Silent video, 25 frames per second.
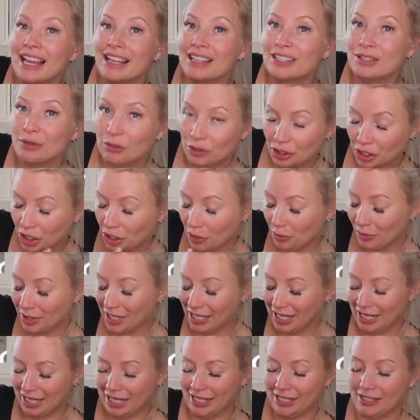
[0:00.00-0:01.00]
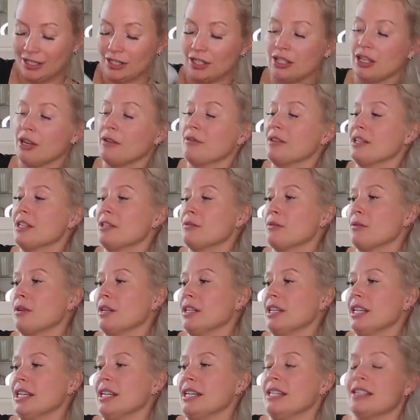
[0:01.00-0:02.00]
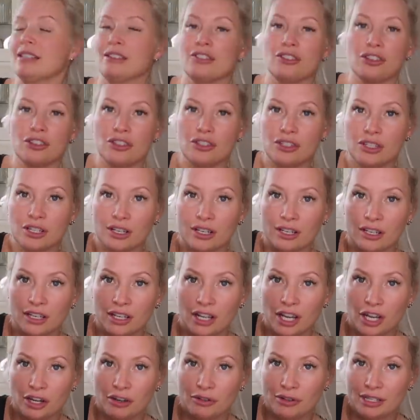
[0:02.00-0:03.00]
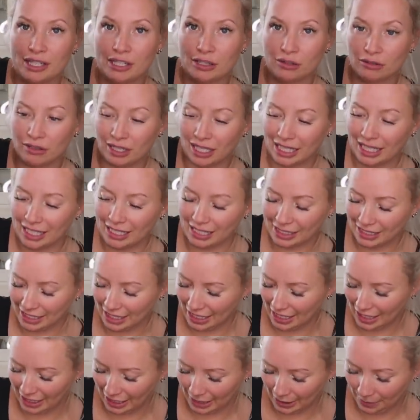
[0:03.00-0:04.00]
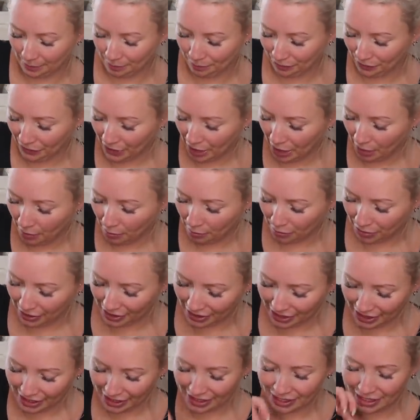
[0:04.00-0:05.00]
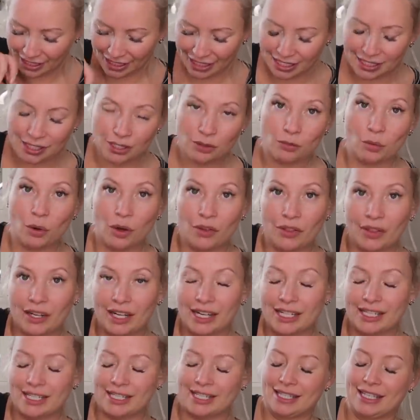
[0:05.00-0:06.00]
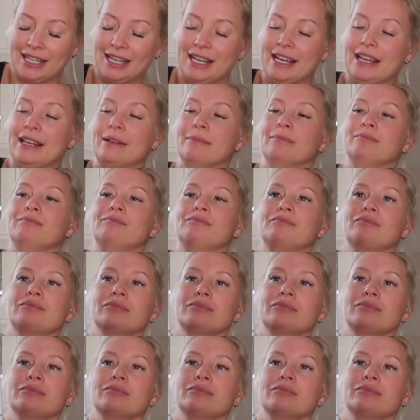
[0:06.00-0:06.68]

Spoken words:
So I'll show you what it is. So this one is just a crystal clear sealer. But this is the one that I'd seen.